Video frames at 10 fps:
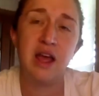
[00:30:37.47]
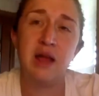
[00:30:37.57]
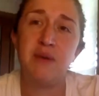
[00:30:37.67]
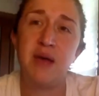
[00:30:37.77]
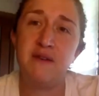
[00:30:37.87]

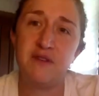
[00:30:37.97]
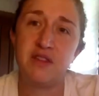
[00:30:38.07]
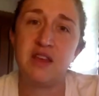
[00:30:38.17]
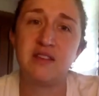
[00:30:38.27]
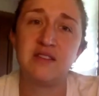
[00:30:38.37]
and pay for
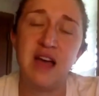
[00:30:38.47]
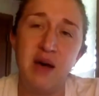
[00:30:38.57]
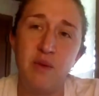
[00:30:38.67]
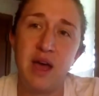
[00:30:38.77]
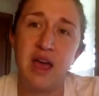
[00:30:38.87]
things
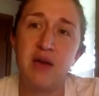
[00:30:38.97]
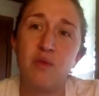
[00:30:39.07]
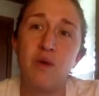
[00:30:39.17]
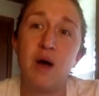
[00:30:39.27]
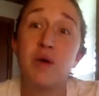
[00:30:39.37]
that way
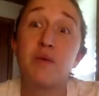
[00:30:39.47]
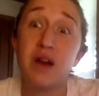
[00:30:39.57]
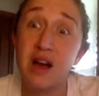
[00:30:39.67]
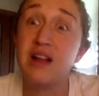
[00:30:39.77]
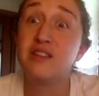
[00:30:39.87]
while we
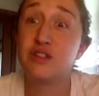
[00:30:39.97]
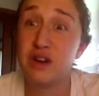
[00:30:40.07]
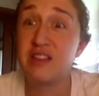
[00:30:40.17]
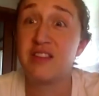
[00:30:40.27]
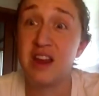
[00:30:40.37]
work on
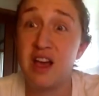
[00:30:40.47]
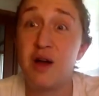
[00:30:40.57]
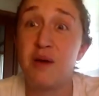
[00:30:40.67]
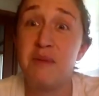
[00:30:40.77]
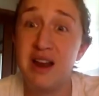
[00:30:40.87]
strengthening
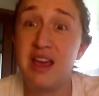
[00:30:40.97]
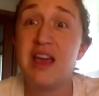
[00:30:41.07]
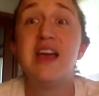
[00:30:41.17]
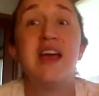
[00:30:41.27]
our money.